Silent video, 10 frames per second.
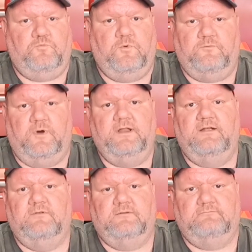with
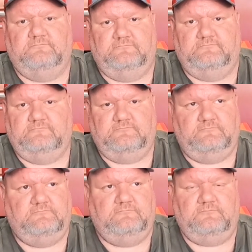whatever
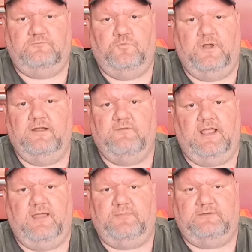
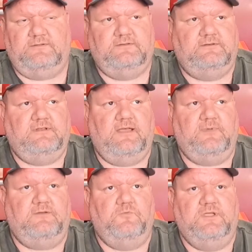happens. I
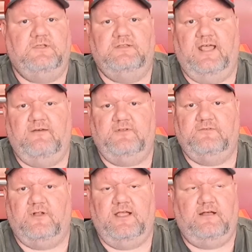mean, we could have a
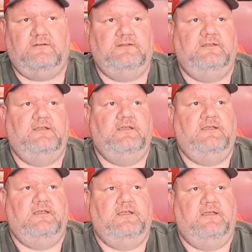drought.
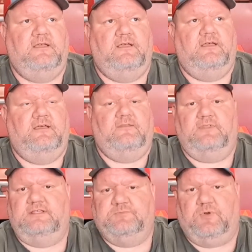
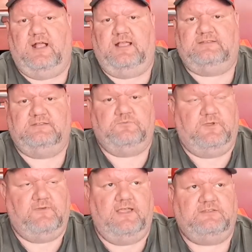These prices,
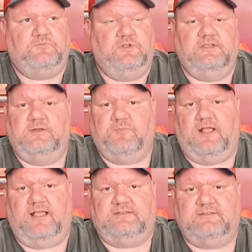we've got some really good
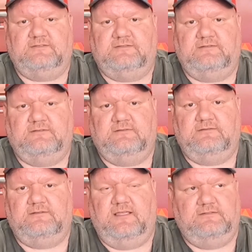prices
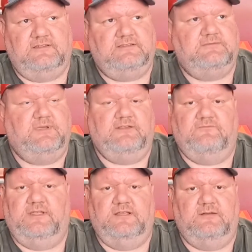as this is being
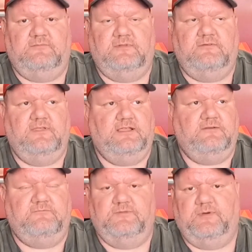filmed.
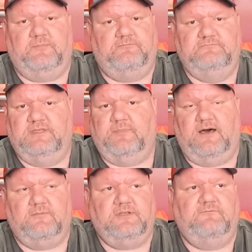The
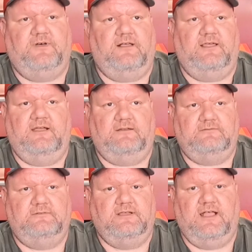bottom could fall out.
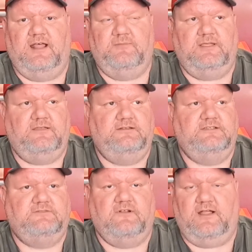The economy could
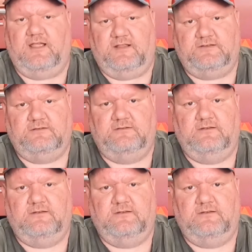just crash.